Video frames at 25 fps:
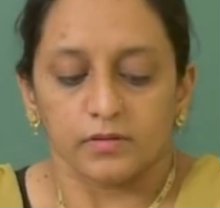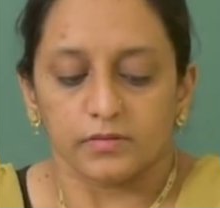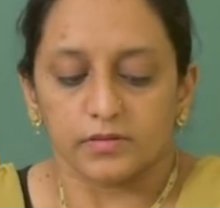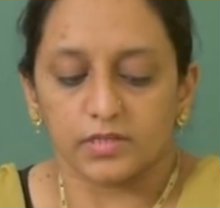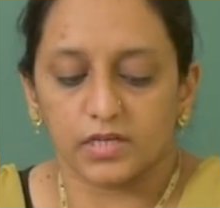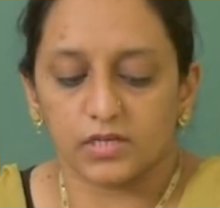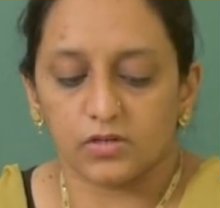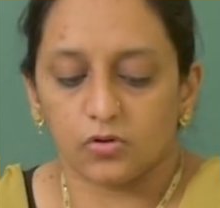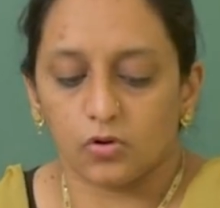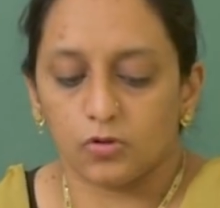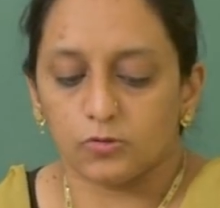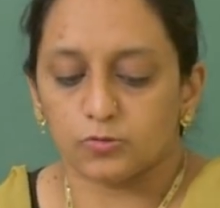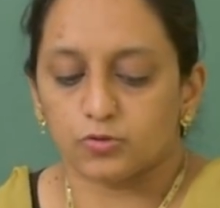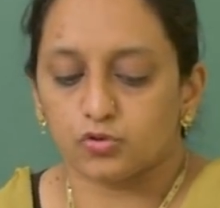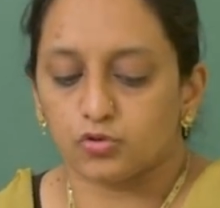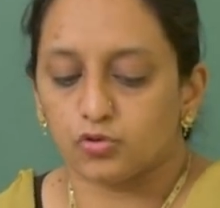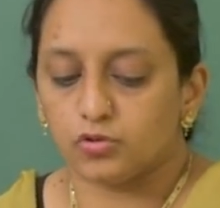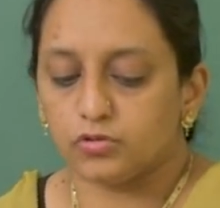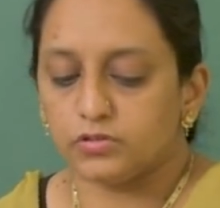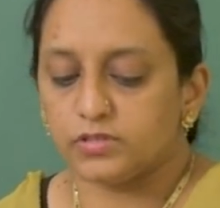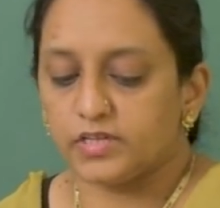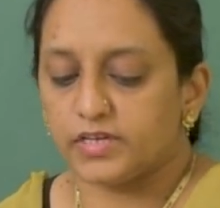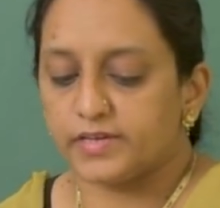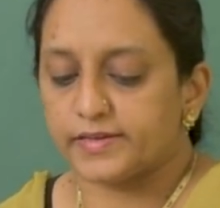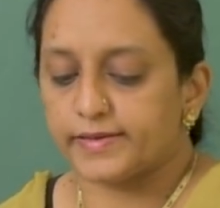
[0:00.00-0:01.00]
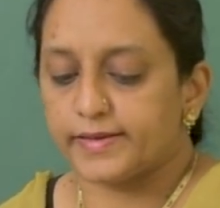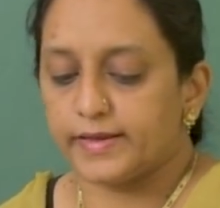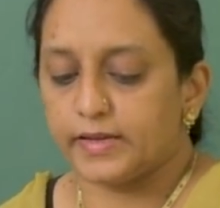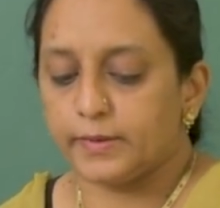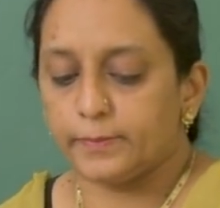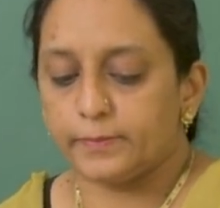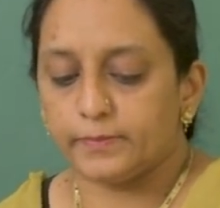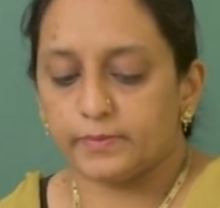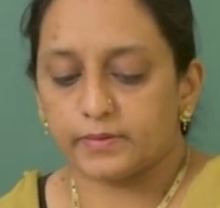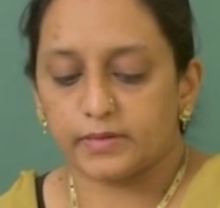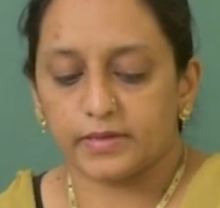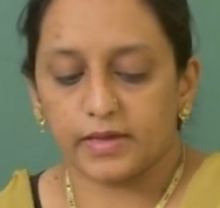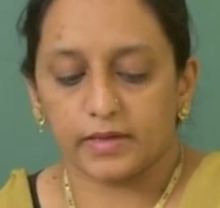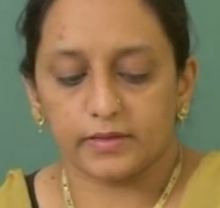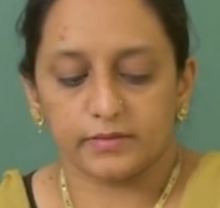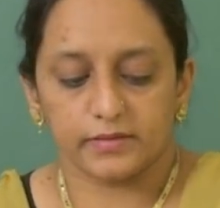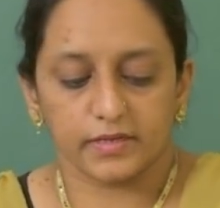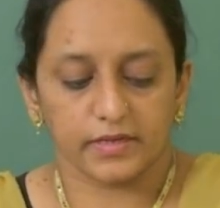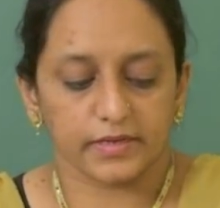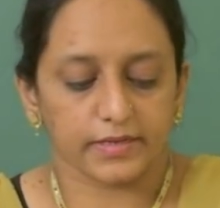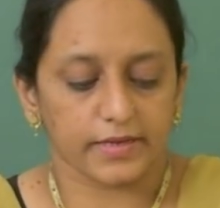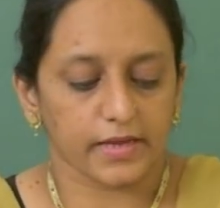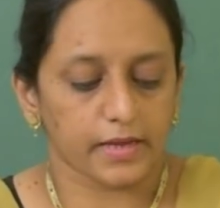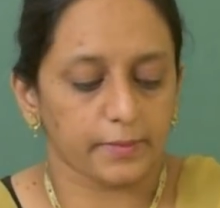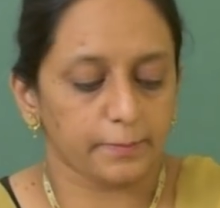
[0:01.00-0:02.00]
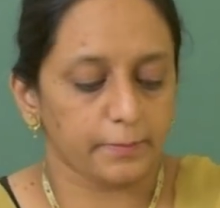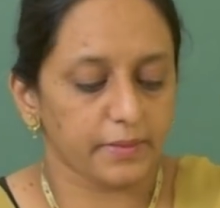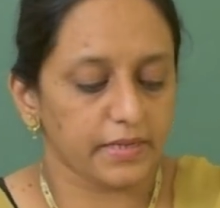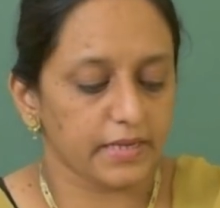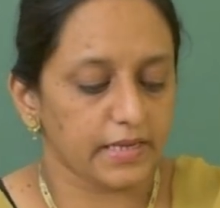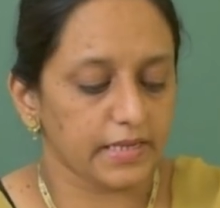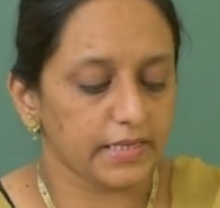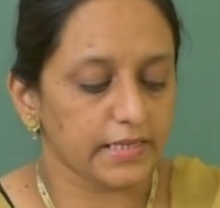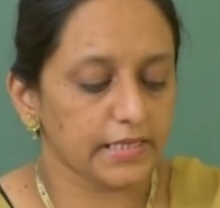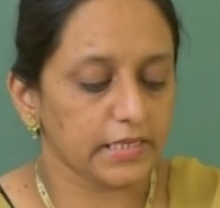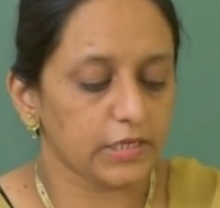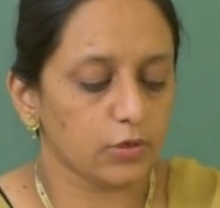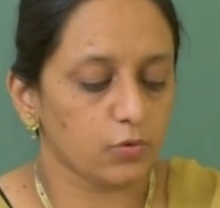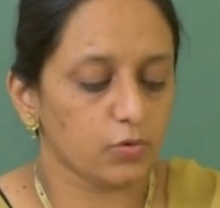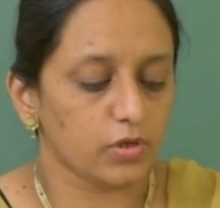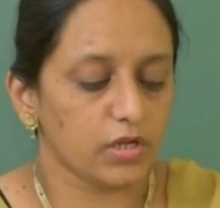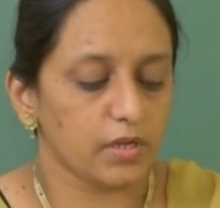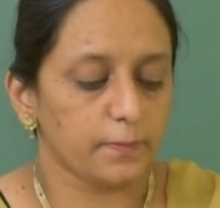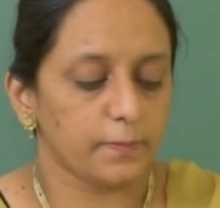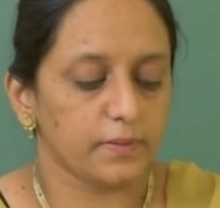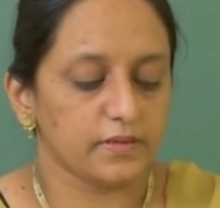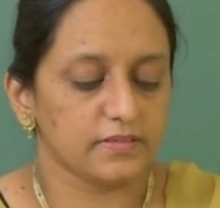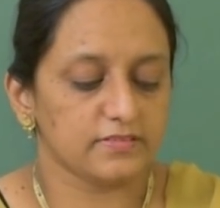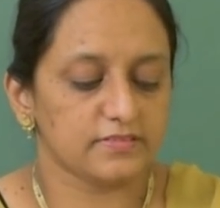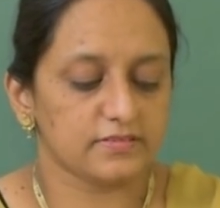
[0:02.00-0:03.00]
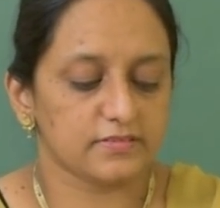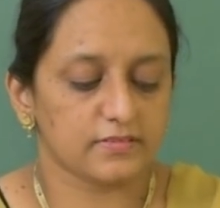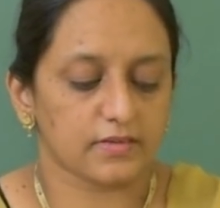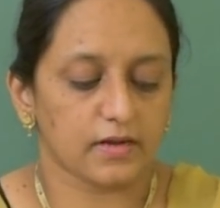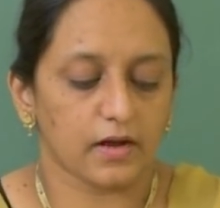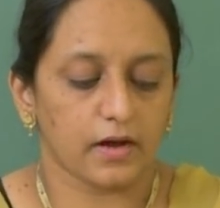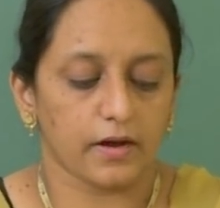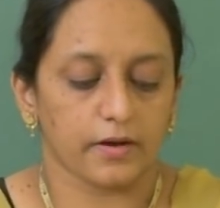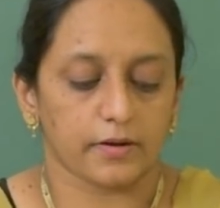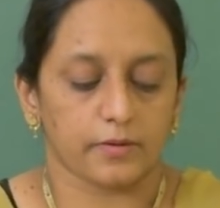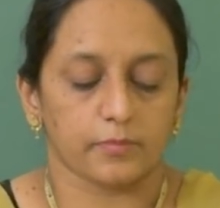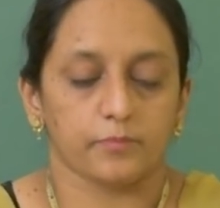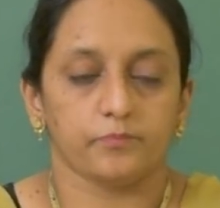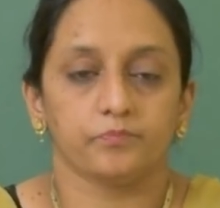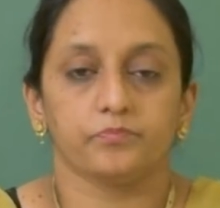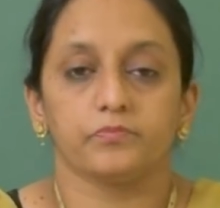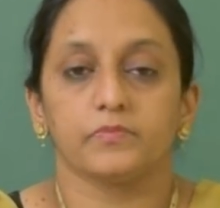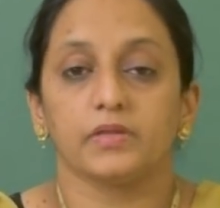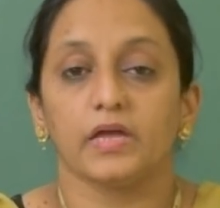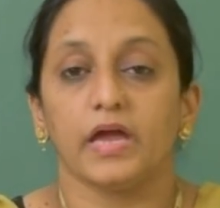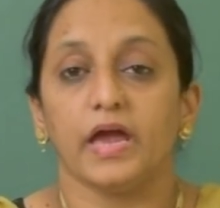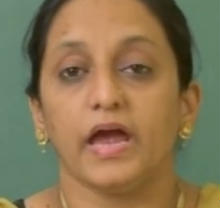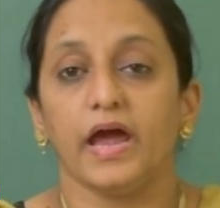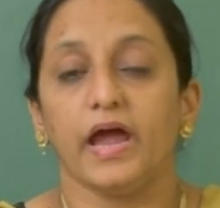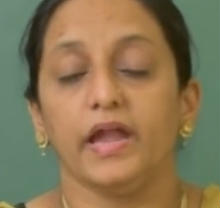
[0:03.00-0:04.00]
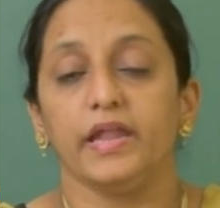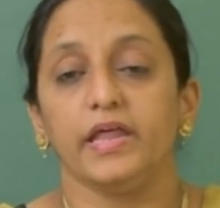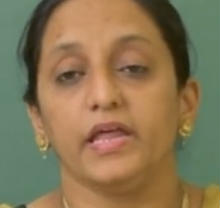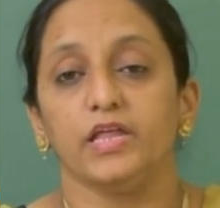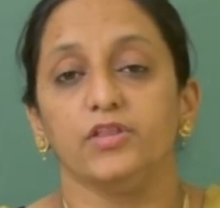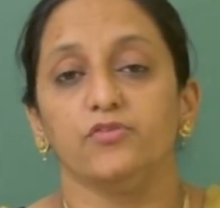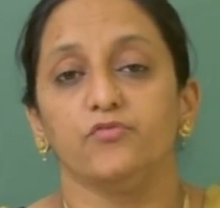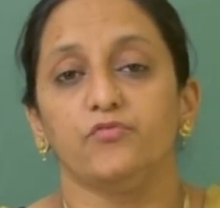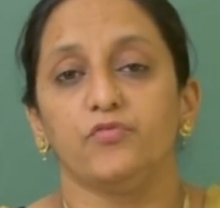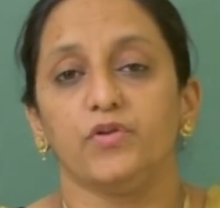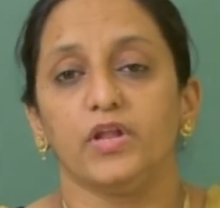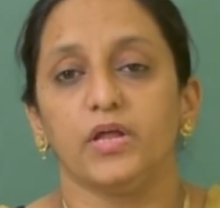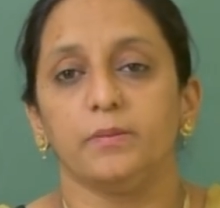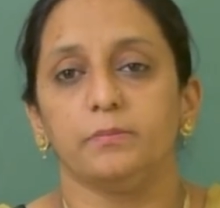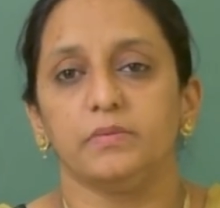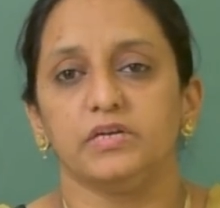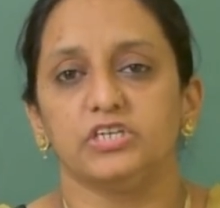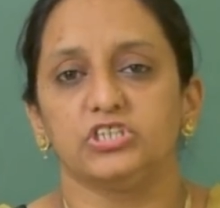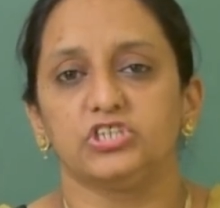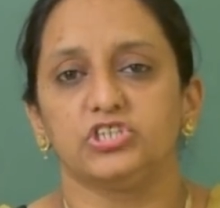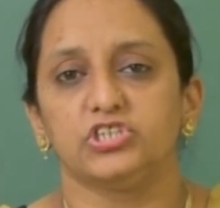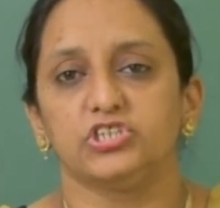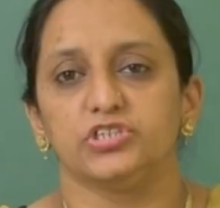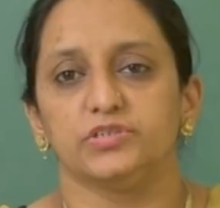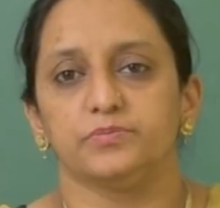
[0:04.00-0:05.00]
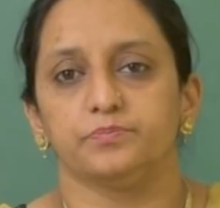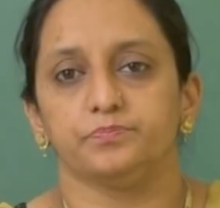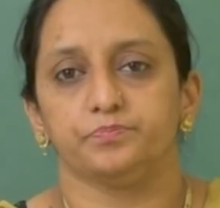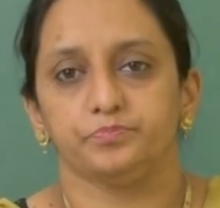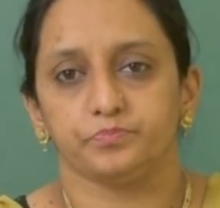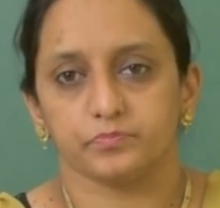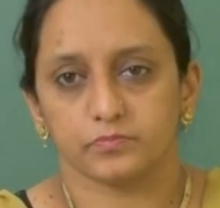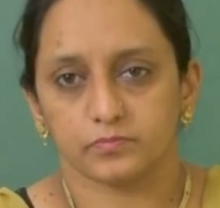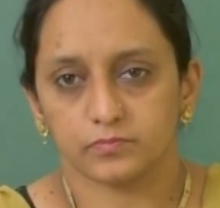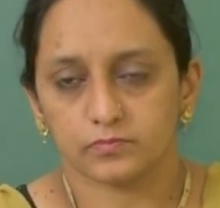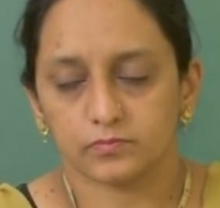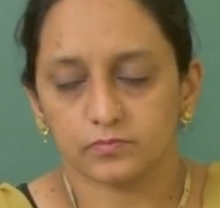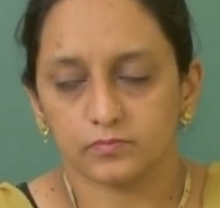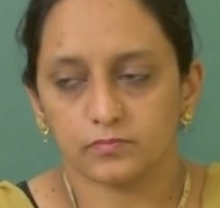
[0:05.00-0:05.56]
Then also there can be incurable scar and inflammation.